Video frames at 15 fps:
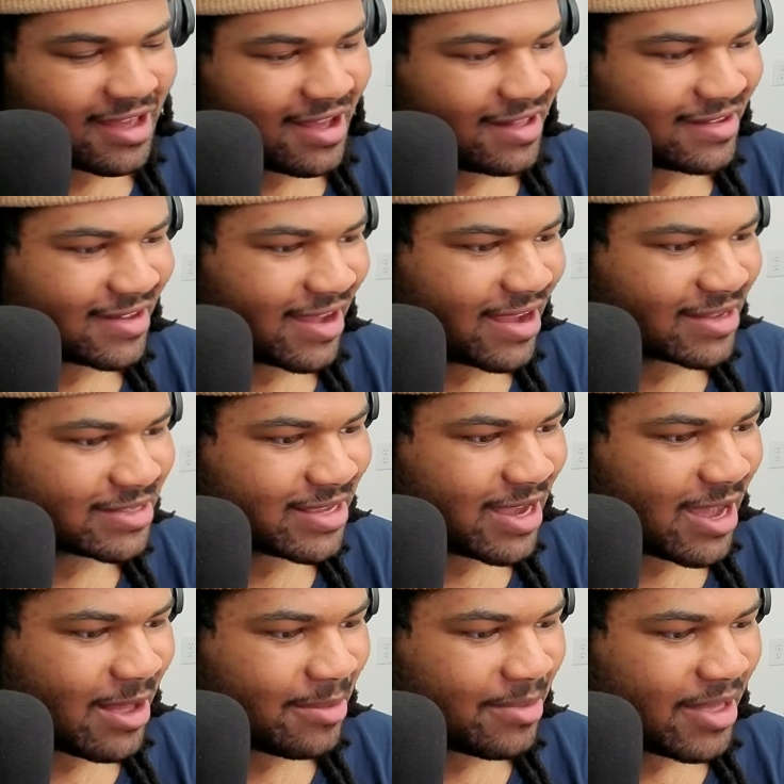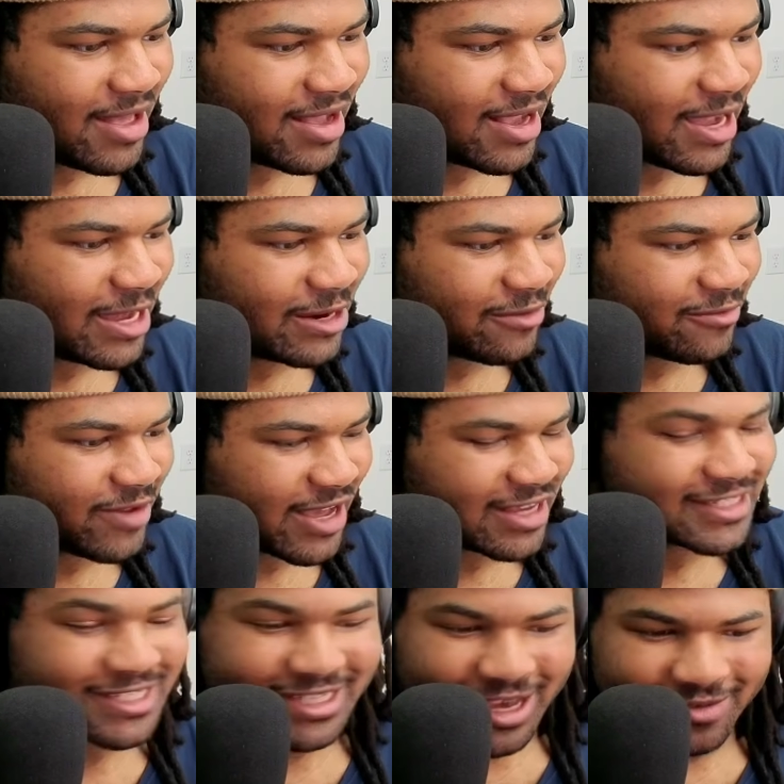like a top kind of like
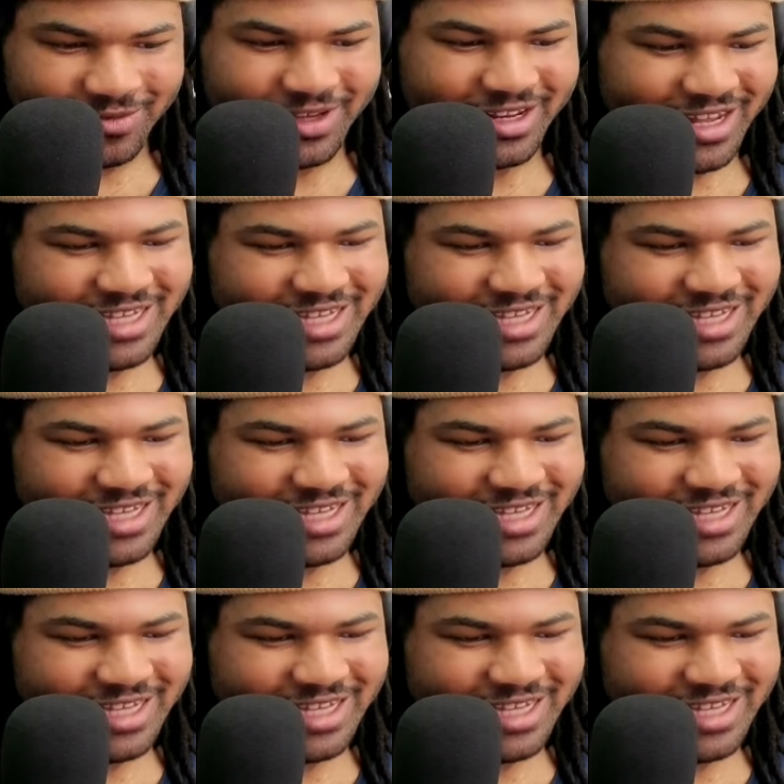7.